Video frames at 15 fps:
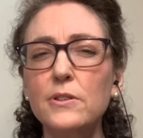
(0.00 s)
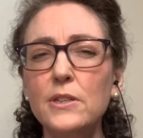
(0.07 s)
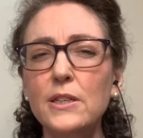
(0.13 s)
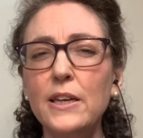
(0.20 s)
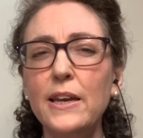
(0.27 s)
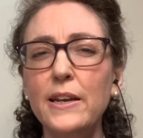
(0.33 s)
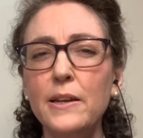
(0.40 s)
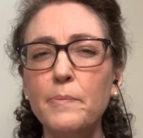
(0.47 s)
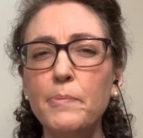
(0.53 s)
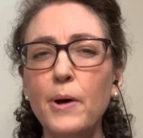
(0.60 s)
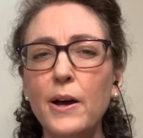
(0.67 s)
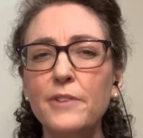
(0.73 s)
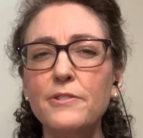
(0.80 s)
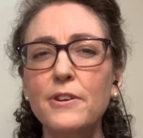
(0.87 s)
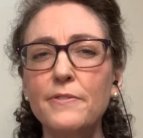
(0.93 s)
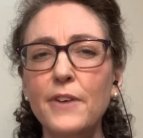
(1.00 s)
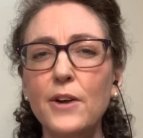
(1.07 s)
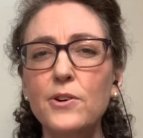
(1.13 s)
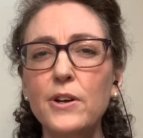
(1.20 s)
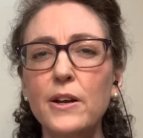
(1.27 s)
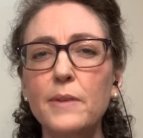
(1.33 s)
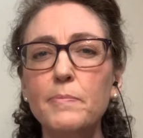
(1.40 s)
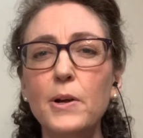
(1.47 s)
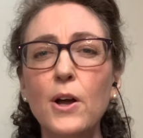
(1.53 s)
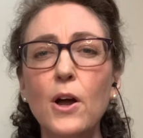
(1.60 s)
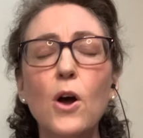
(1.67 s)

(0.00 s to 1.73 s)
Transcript: to getting a positive outcome.